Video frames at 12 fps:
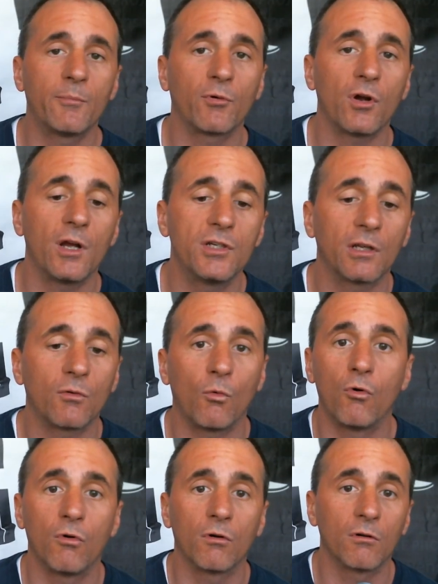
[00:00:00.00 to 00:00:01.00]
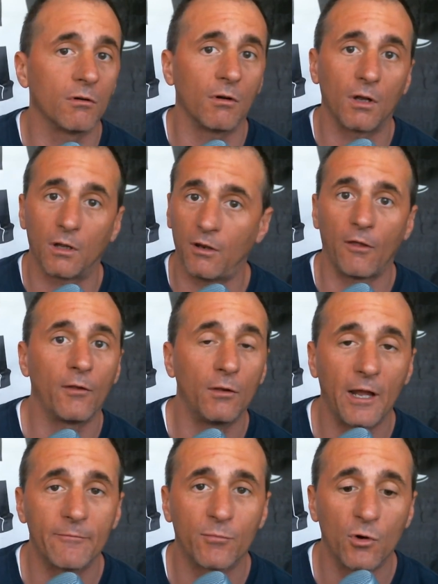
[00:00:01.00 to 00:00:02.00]
Project or another
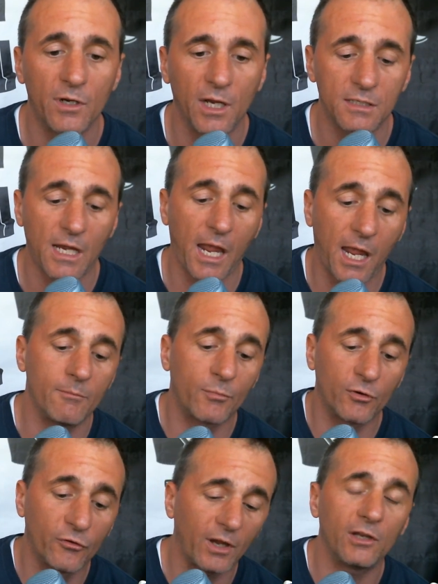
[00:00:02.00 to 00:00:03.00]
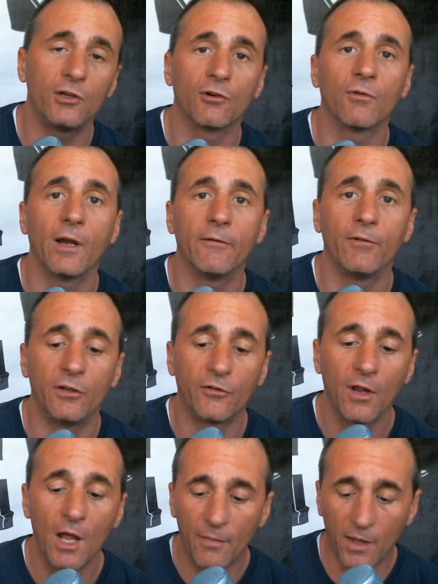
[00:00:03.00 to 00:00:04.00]
live broadcast, and present your evidence
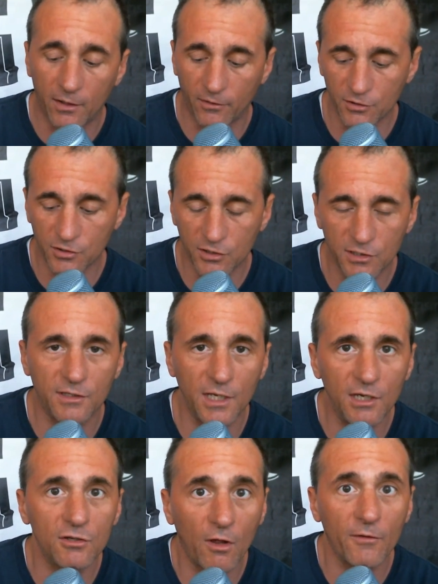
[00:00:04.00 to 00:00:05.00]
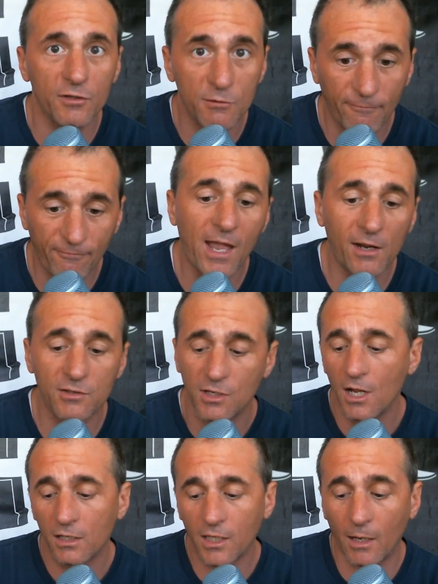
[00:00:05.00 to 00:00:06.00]
that these are the facts
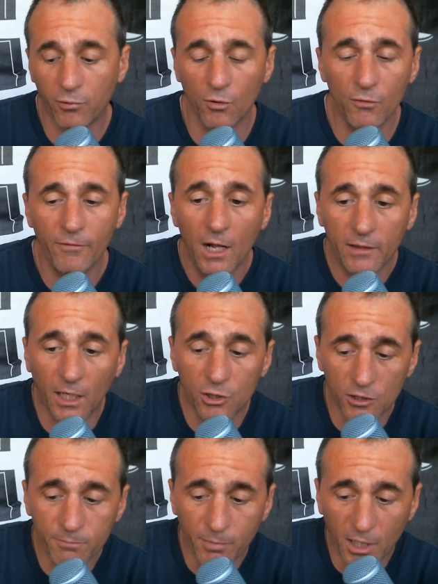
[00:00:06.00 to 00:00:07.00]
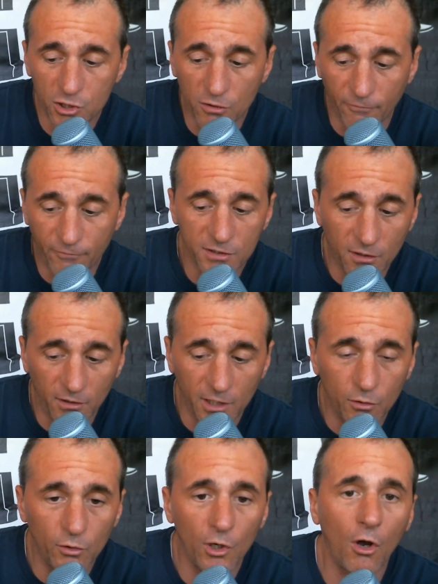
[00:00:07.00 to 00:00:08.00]
that prove that just because you're physically in
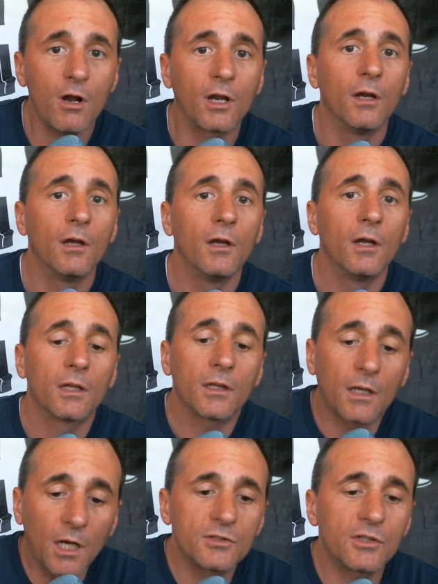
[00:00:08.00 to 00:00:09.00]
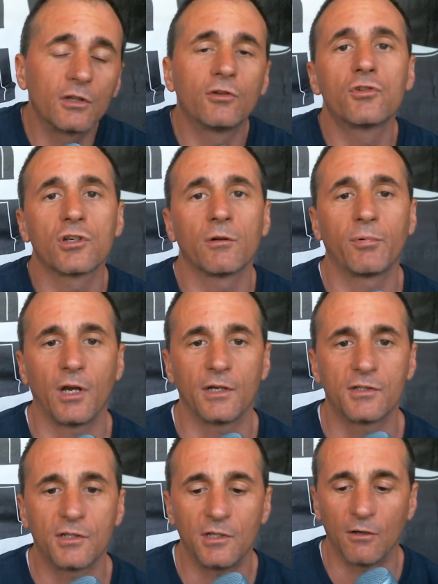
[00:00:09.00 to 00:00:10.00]
New York, the Constitution
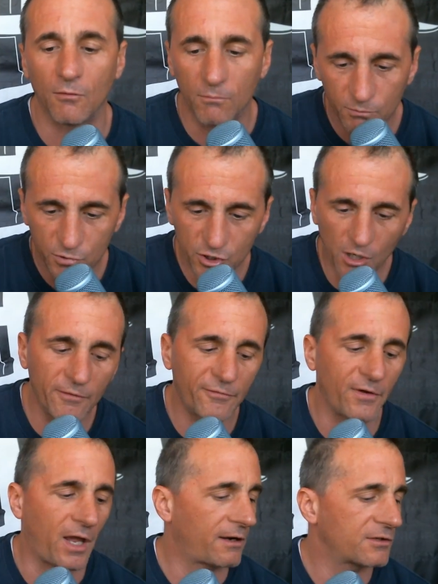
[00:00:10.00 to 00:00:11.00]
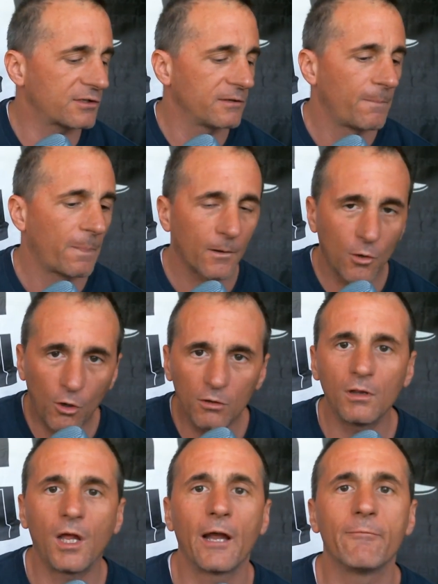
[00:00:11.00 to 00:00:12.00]
applies to you. Show the facts. Call a
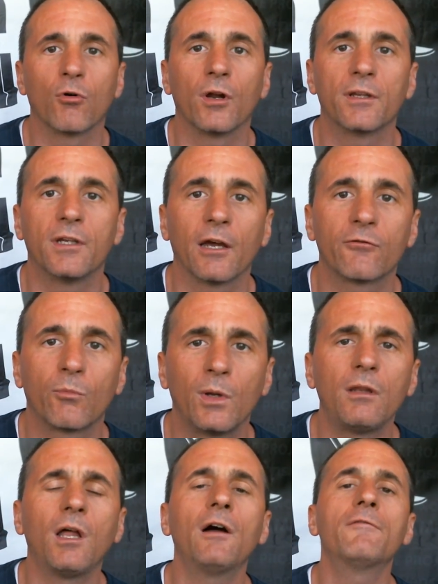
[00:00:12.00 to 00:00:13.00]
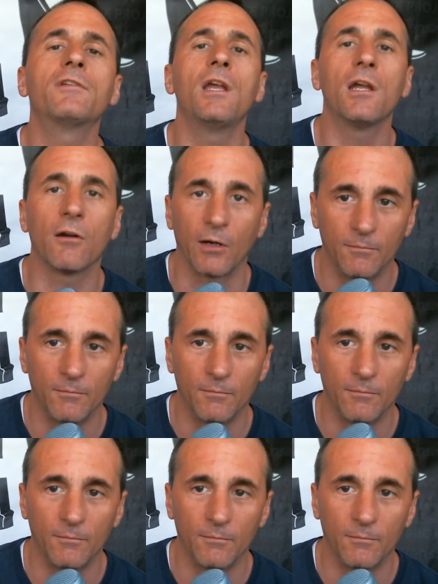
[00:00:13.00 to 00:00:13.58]
live broadcast. We'd love to hear it.